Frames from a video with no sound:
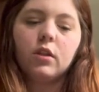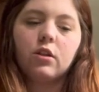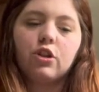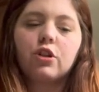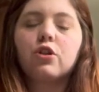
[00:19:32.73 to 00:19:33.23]

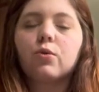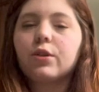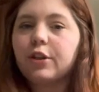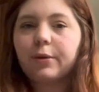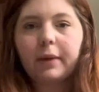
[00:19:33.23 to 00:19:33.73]
just
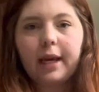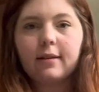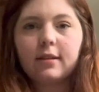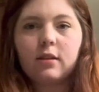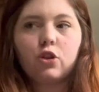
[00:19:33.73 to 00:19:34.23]
short-term
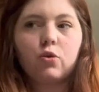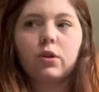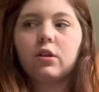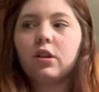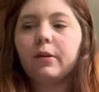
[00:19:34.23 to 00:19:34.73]
gains and
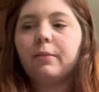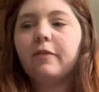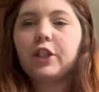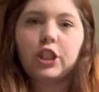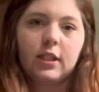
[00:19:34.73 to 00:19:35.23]
short-term
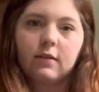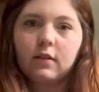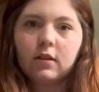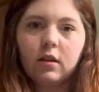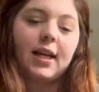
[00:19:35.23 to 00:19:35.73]

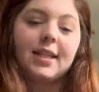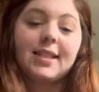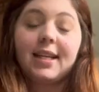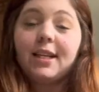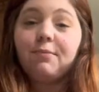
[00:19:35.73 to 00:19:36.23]
visions. I
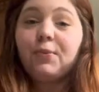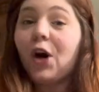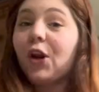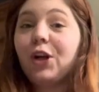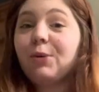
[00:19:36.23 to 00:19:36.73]
said I'm
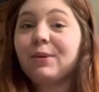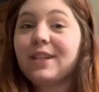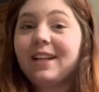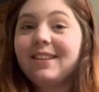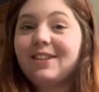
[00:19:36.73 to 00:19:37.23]
not
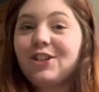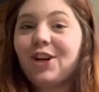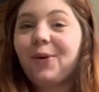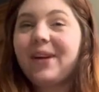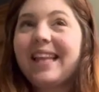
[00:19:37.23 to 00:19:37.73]
100%
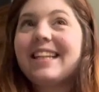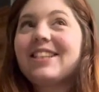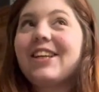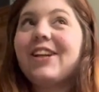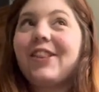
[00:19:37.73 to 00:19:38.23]
sure what that's
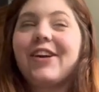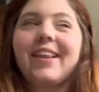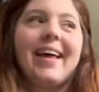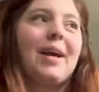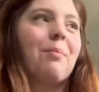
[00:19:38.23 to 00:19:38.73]
going to look
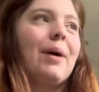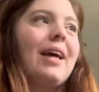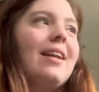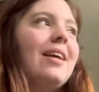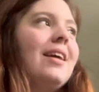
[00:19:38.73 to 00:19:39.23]
like,
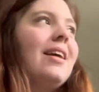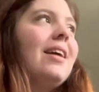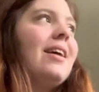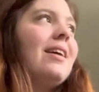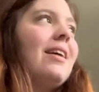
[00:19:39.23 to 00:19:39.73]
but
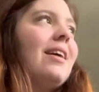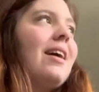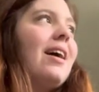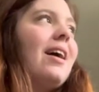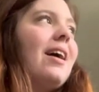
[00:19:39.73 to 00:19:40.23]

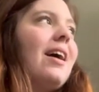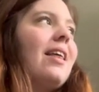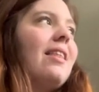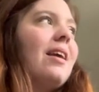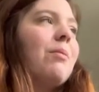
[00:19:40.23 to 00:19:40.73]
I
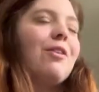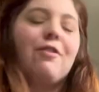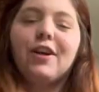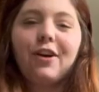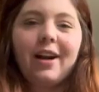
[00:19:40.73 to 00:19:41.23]
think I'm going to
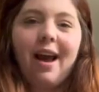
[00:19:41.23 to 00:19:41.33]
figure it